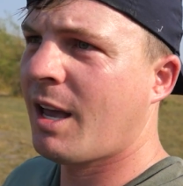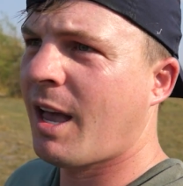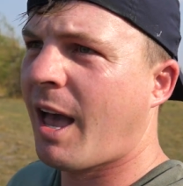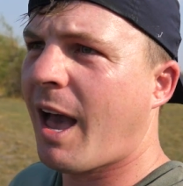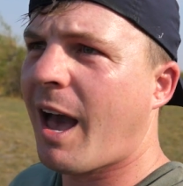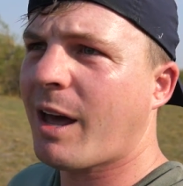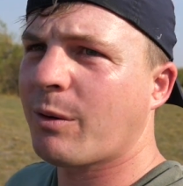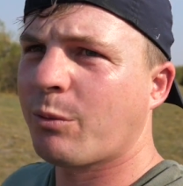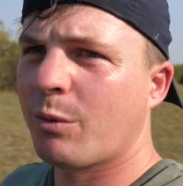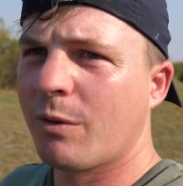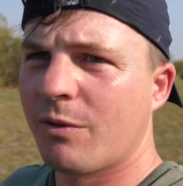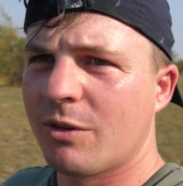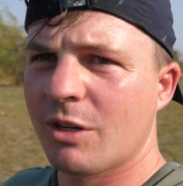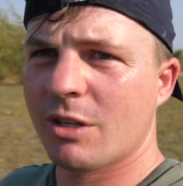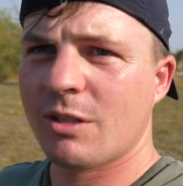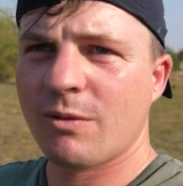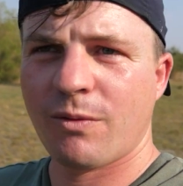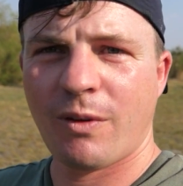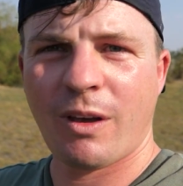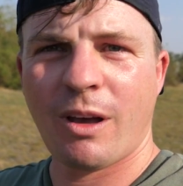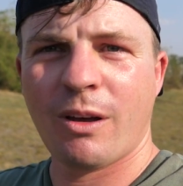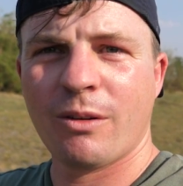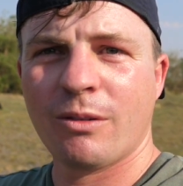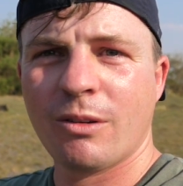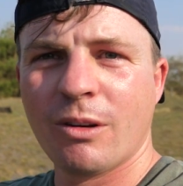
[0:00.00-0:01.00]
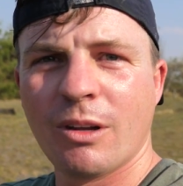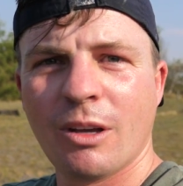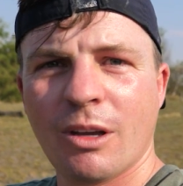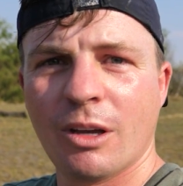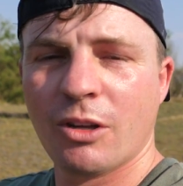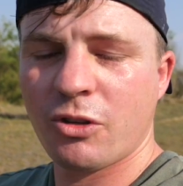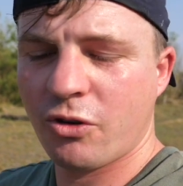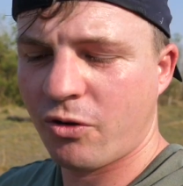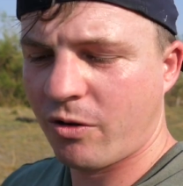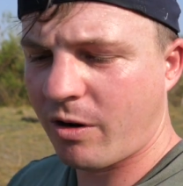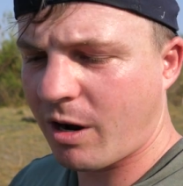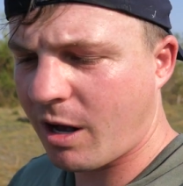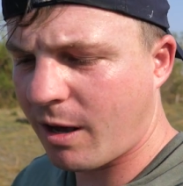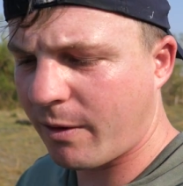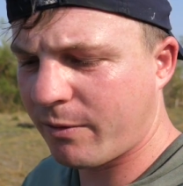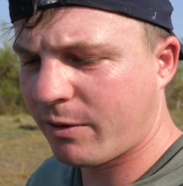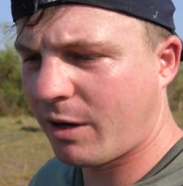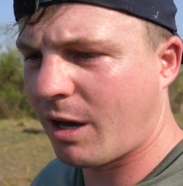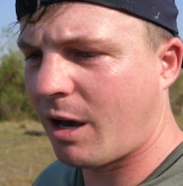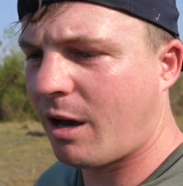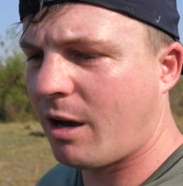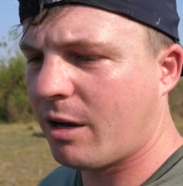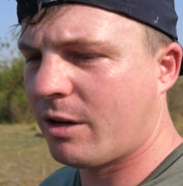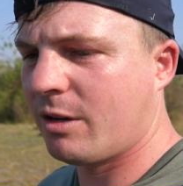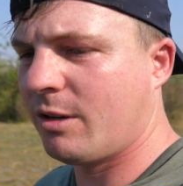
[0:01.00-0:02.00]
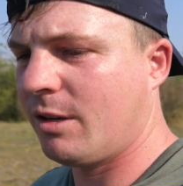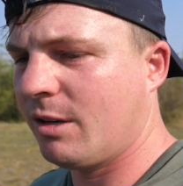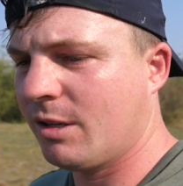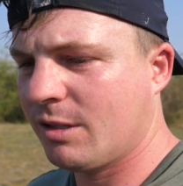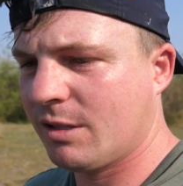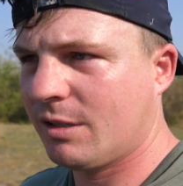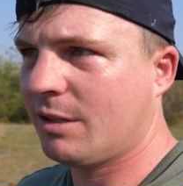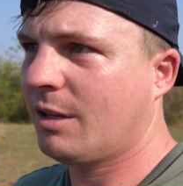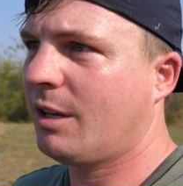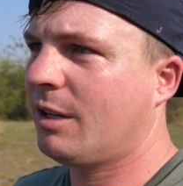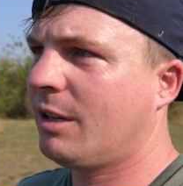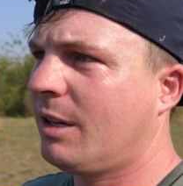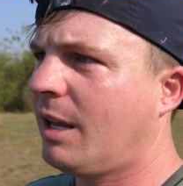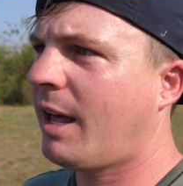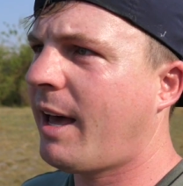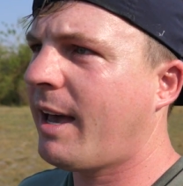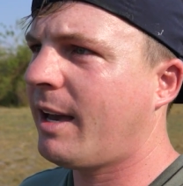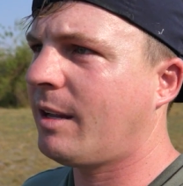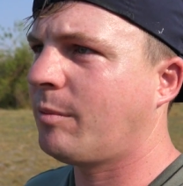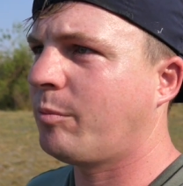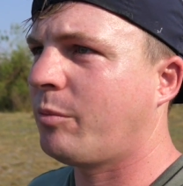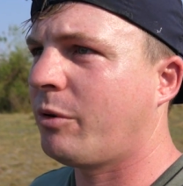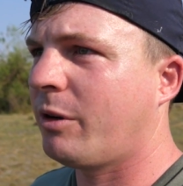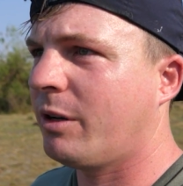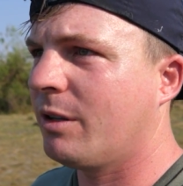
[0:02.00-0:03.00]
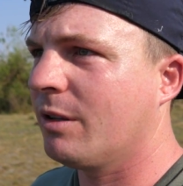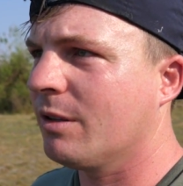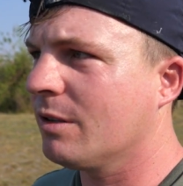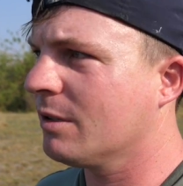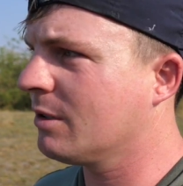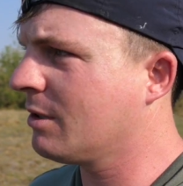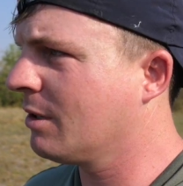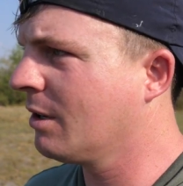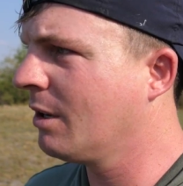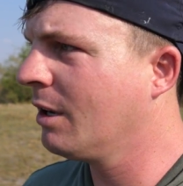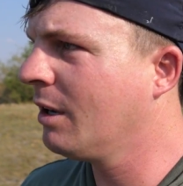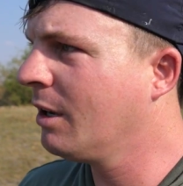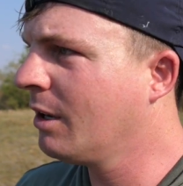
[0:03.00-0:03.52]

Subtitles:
and we've just found a giraffe carcass and lion prints.